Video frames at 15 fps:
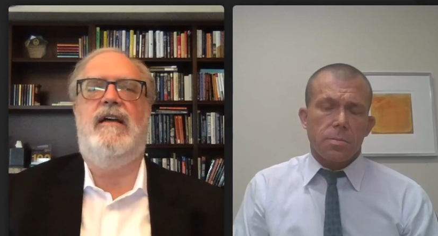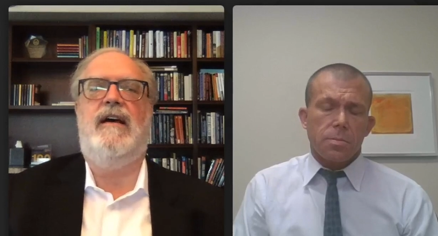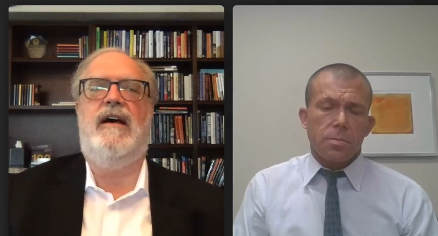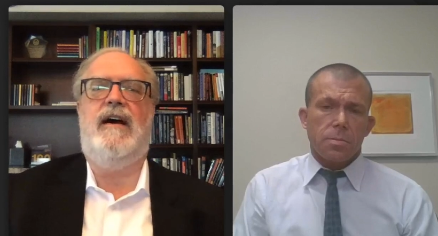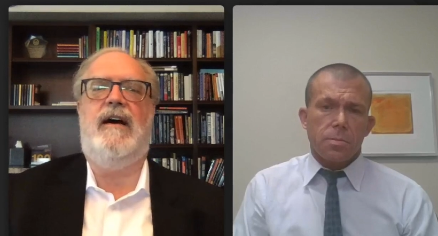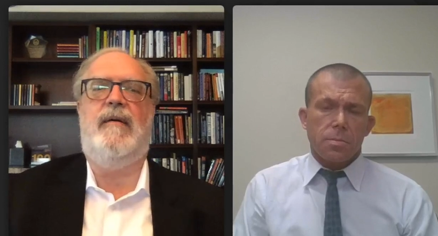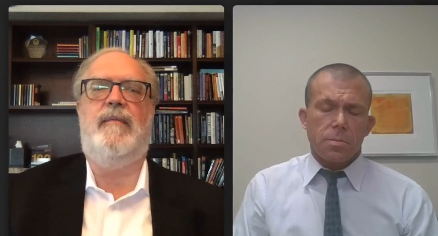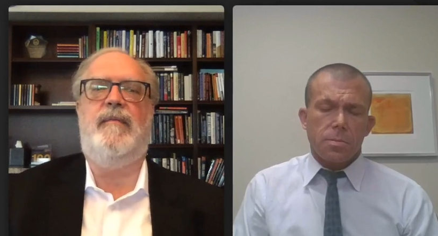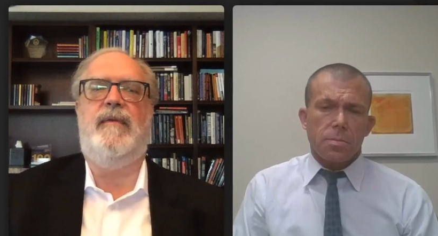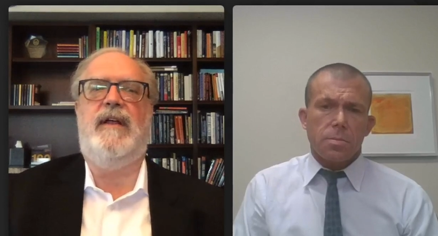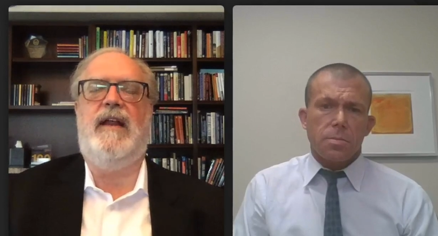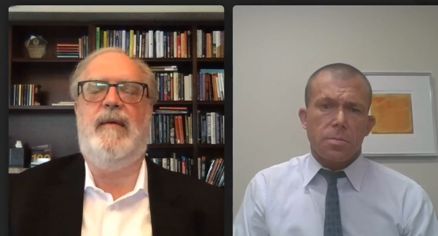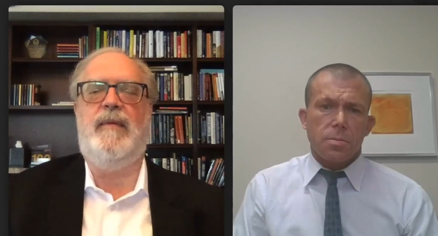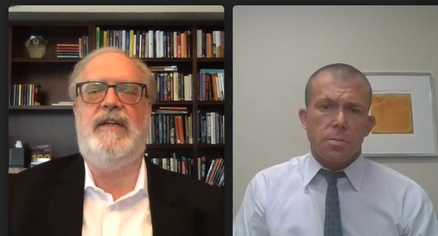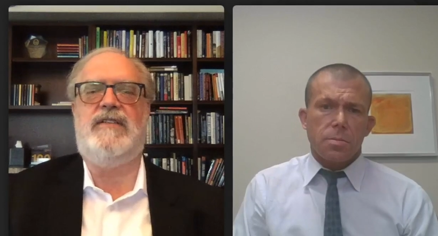Speaker 1: Um,
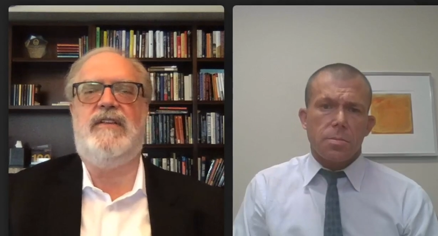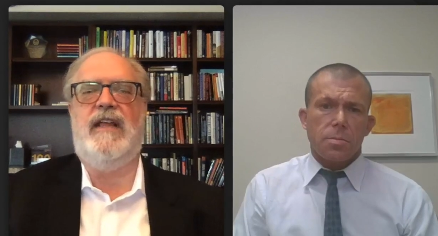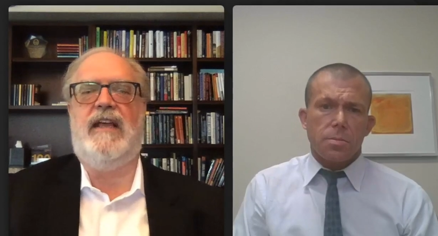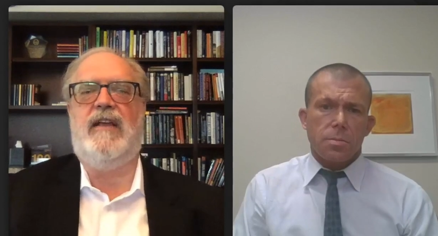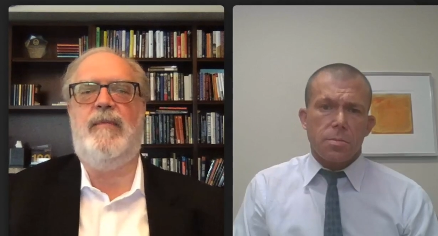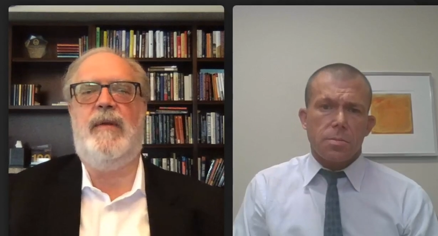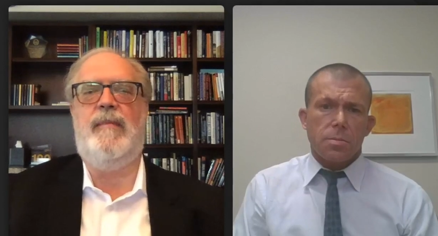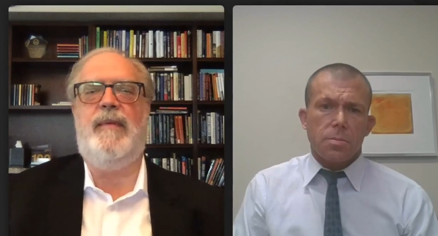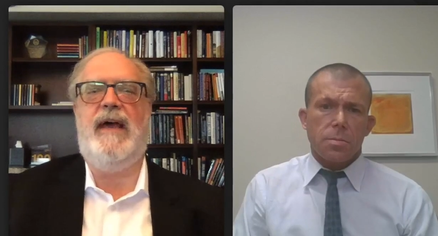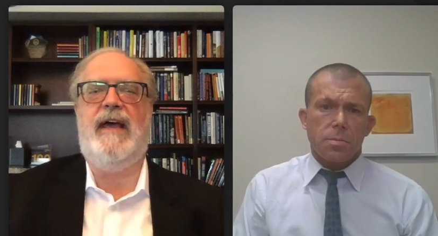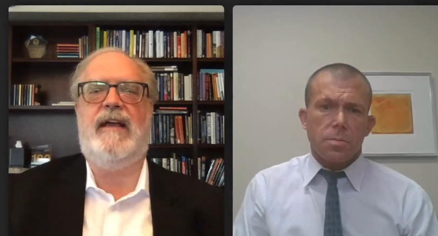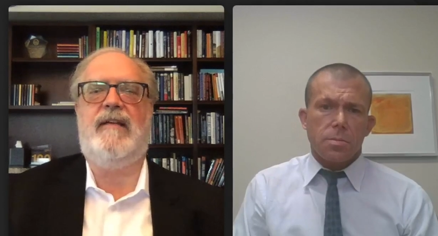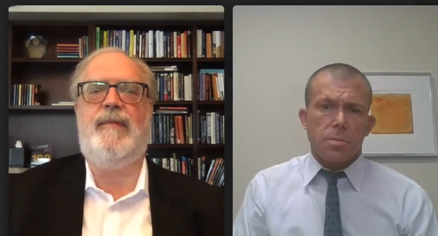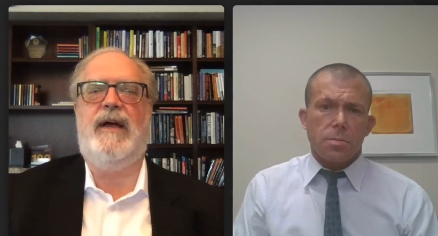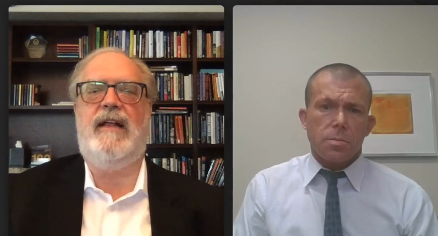and I mentioned they could be
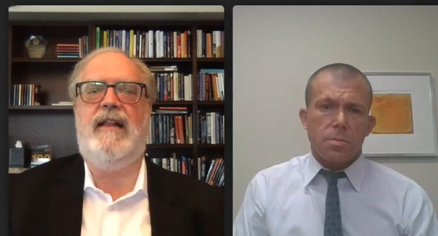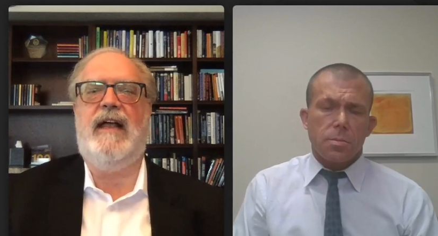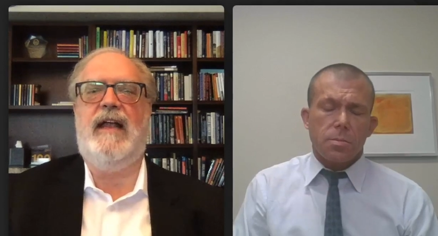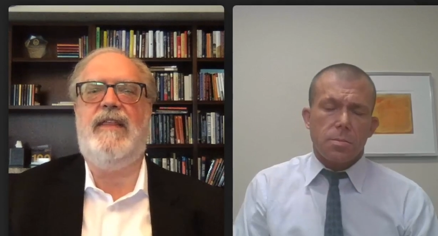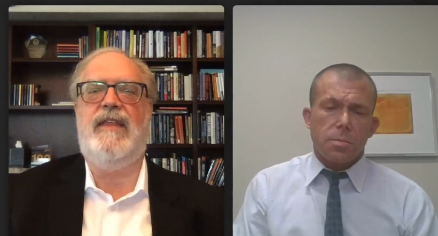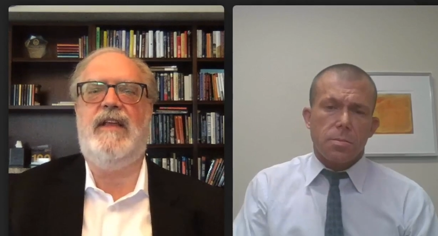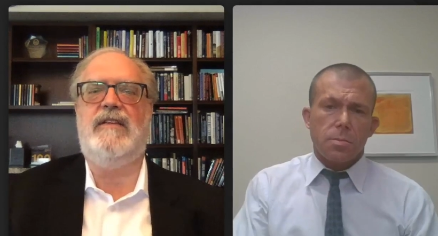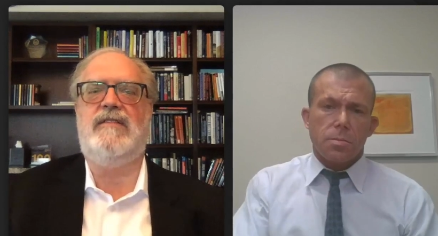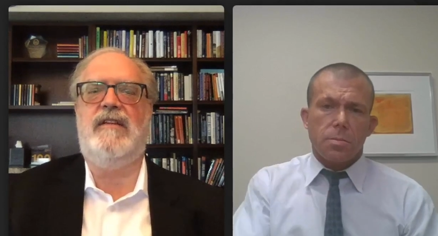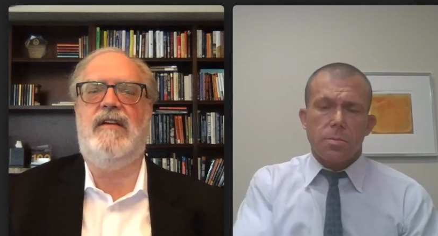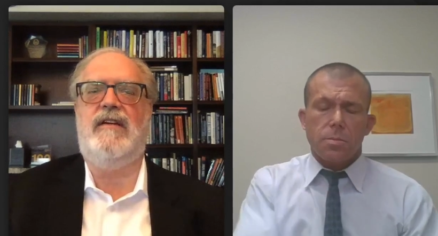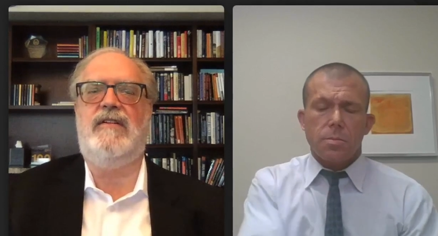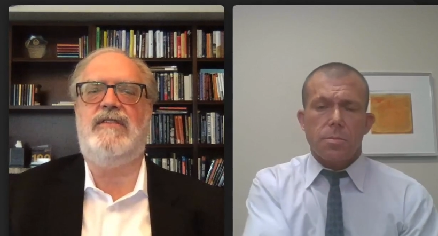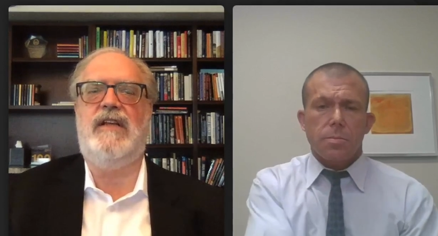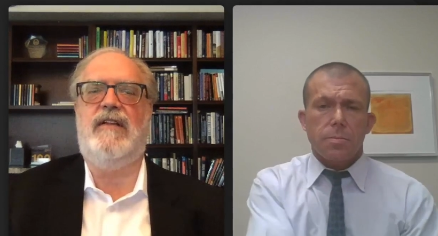backed by a lot of things. And
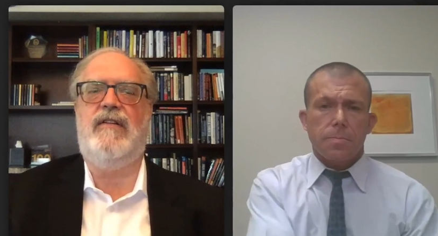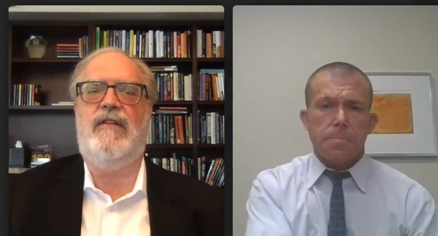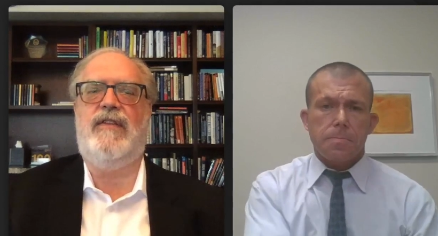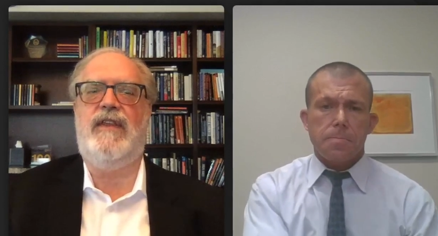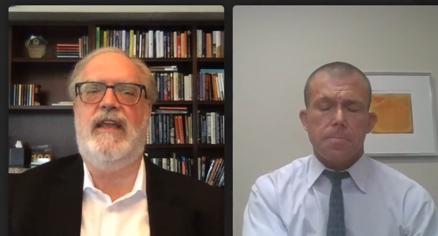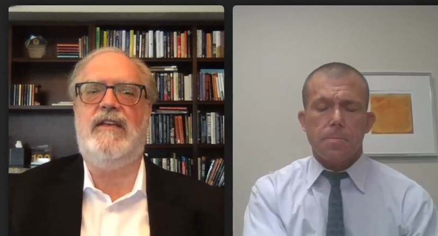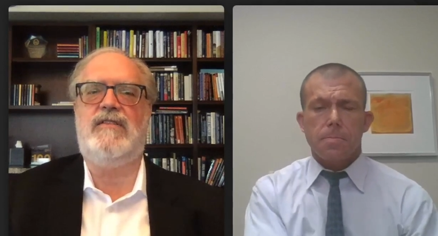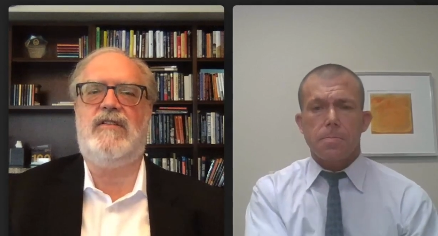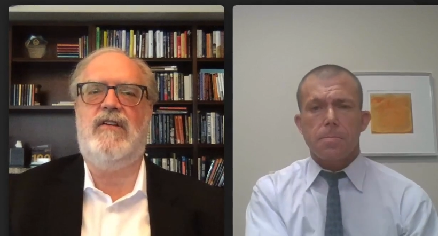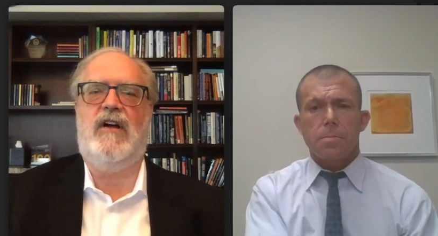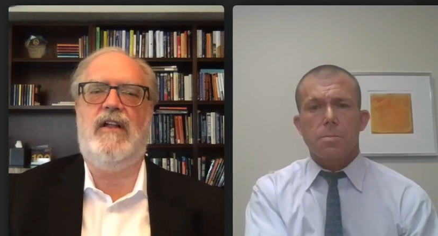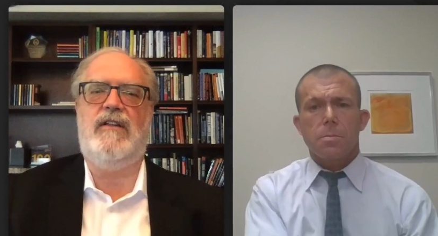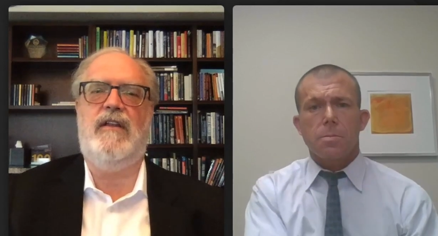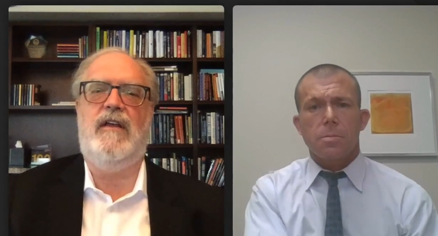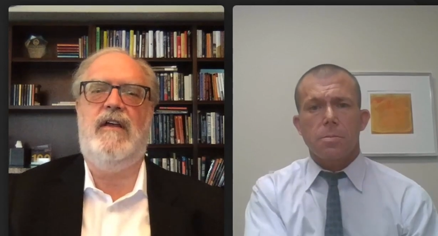there's other things called